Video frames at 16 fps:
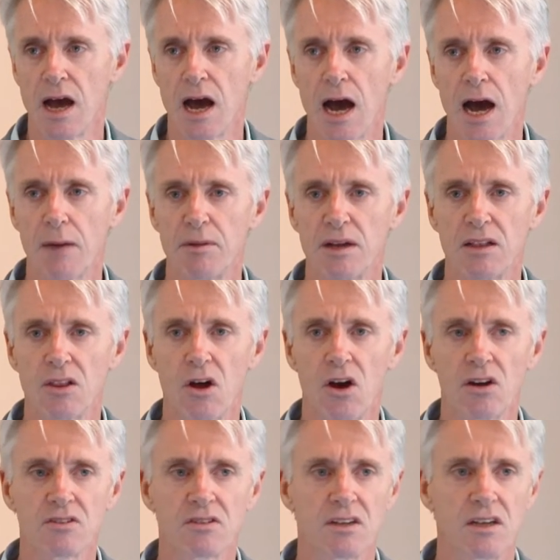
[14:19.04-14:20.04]
RB
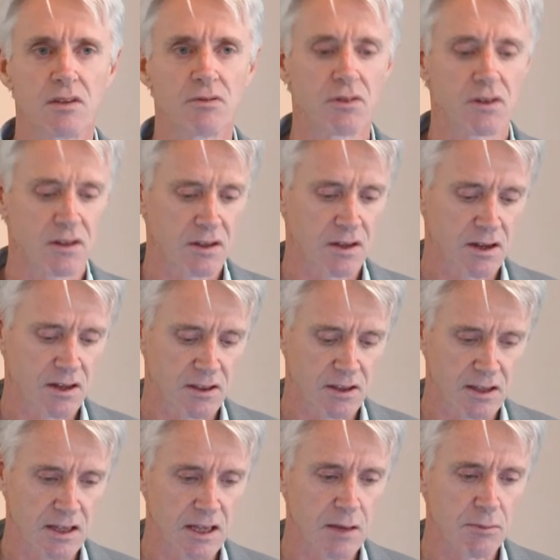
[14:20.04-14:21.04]
loss, either at
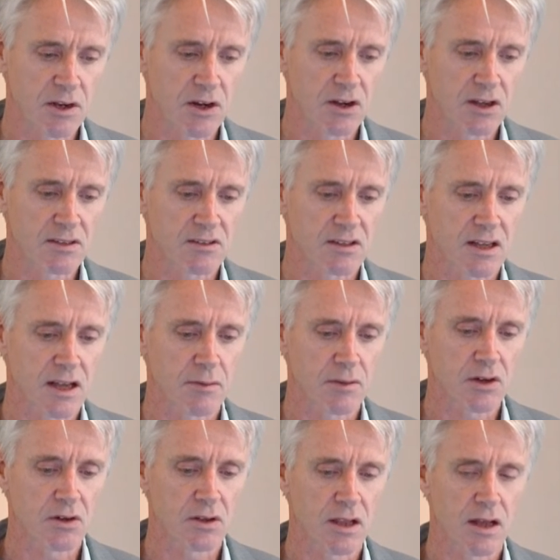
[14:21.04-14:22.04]
the
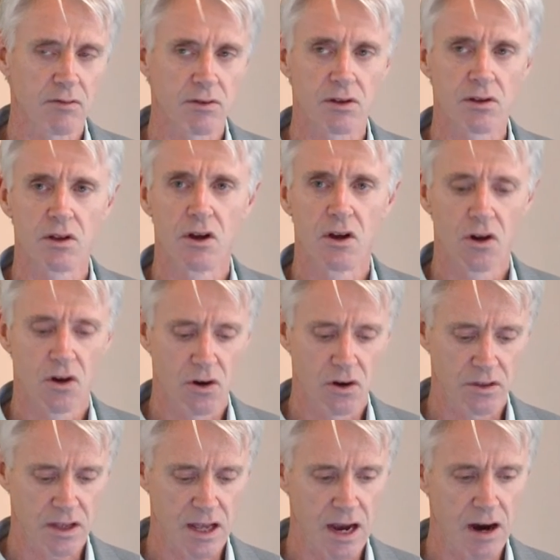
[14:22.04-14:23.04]
immunohistochemical level or
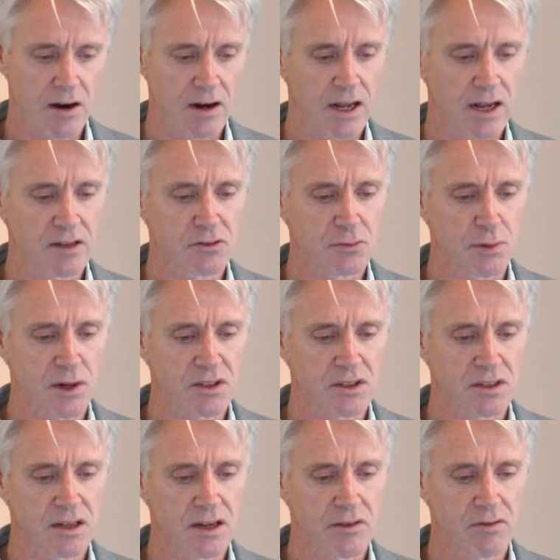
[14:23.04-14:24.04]
at the RNA
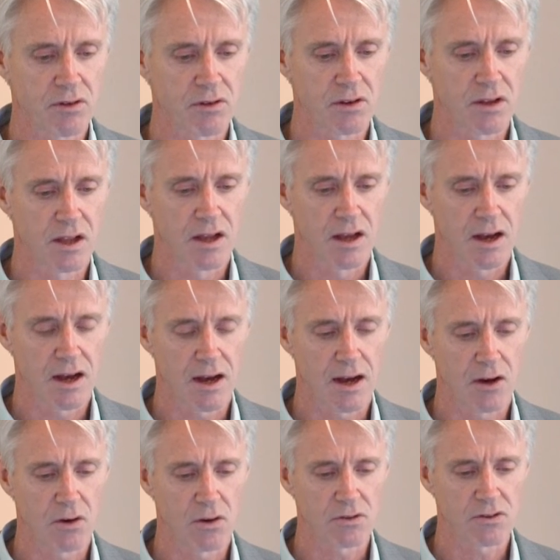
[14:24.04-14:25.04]
expression level,
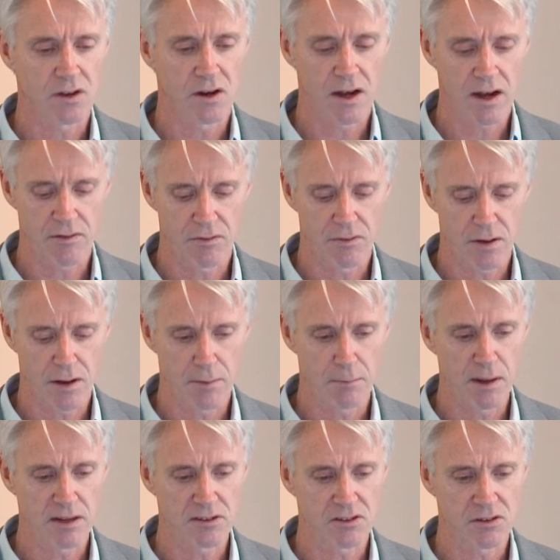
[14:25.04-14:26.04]
also have a
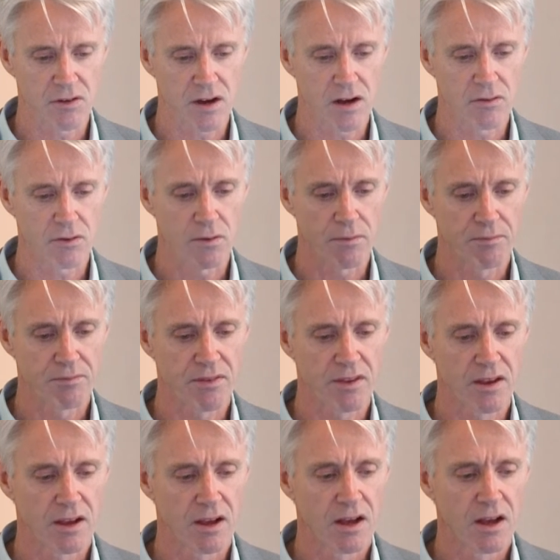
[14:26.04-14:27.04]
better survival.
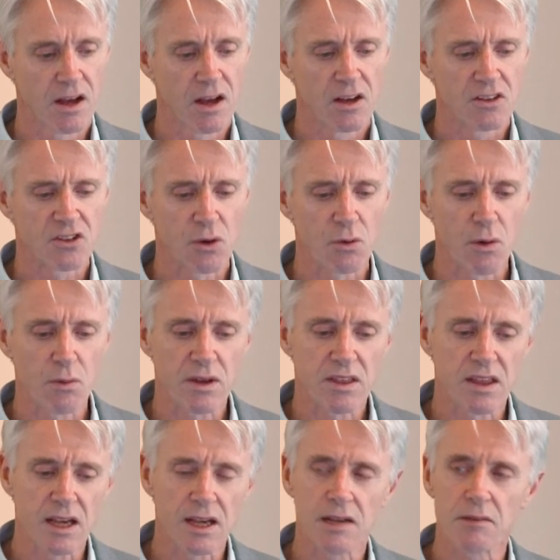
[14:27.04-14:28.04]
So what we
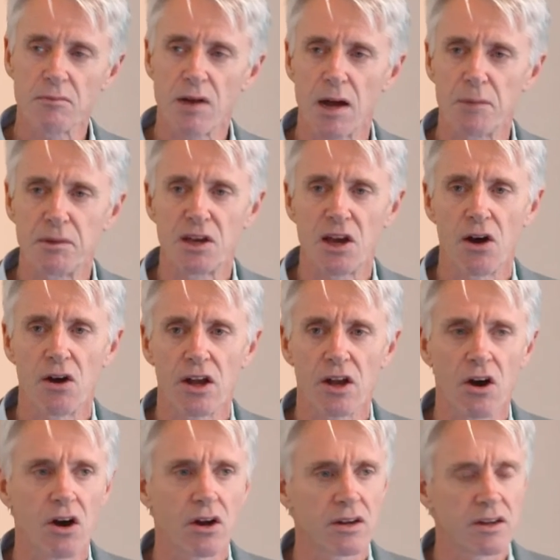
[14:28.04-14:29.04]
think might be going
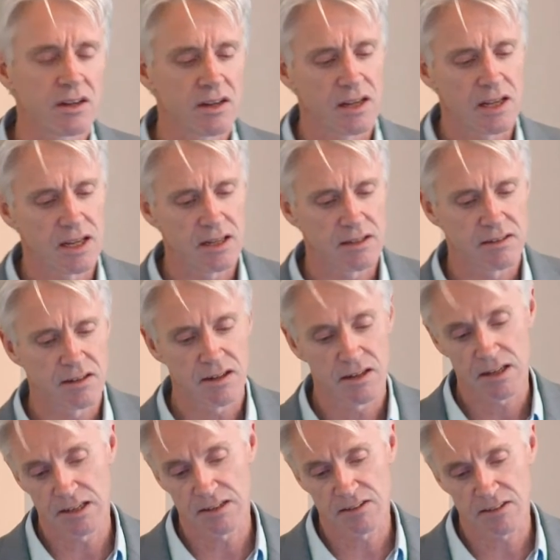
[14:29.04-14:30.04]
on in
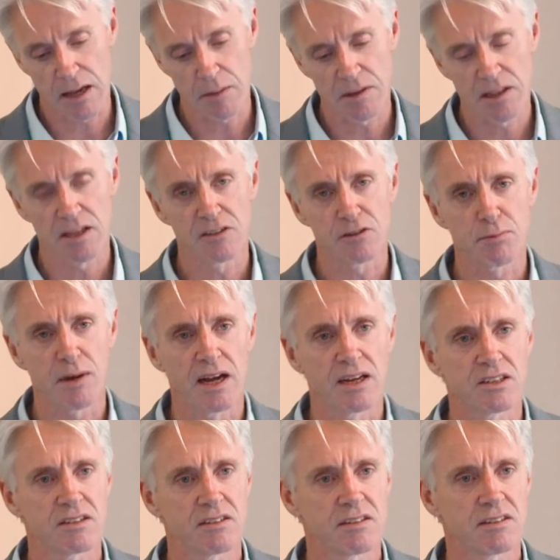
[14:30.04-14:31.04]
at least some of these
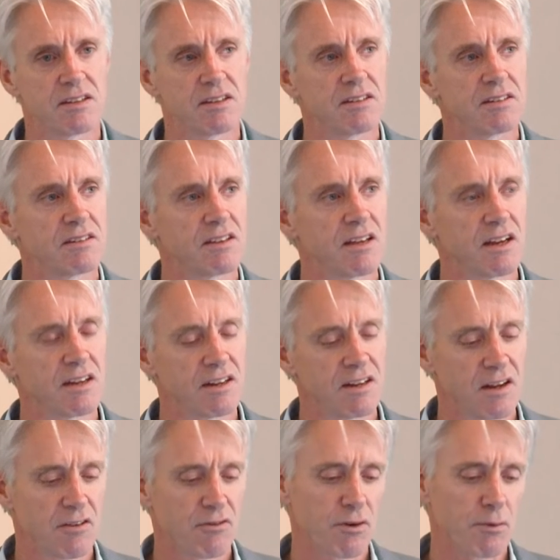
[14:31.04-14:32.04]
patients is that
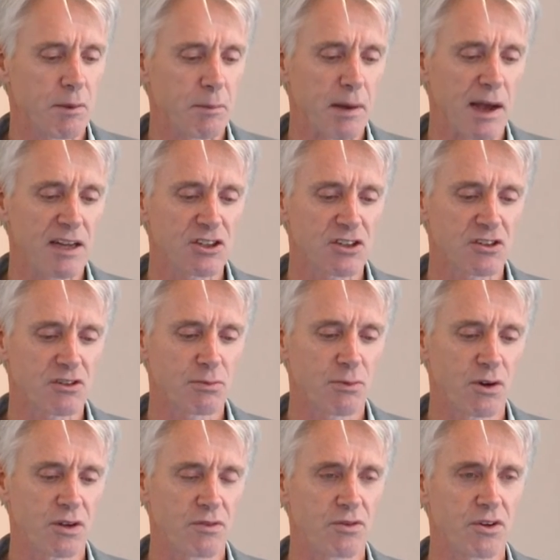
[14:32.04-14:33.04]
from the patient's
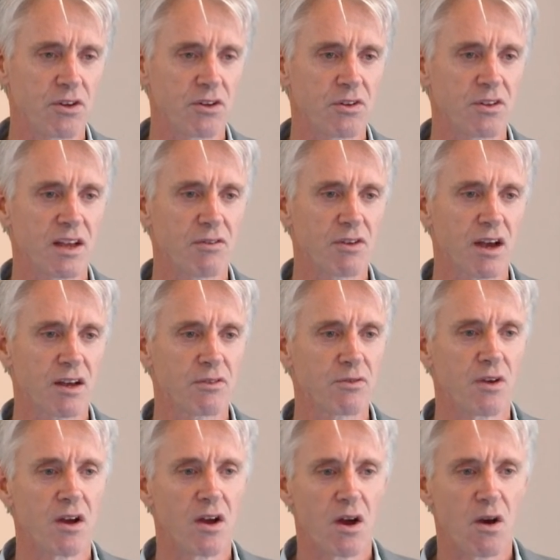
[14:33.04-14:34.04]
point of view, they've kind of
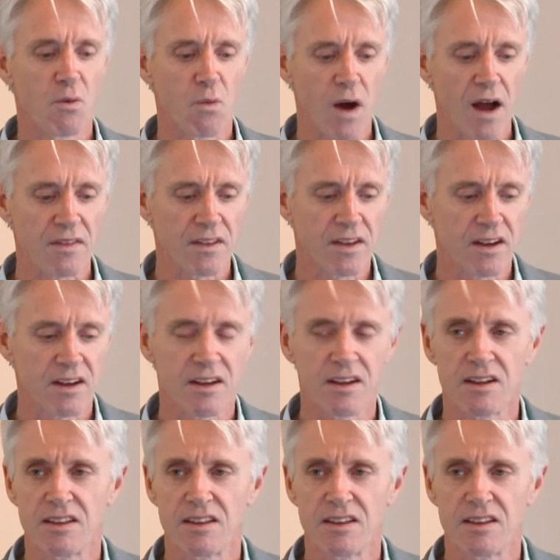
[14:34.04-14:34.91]
won the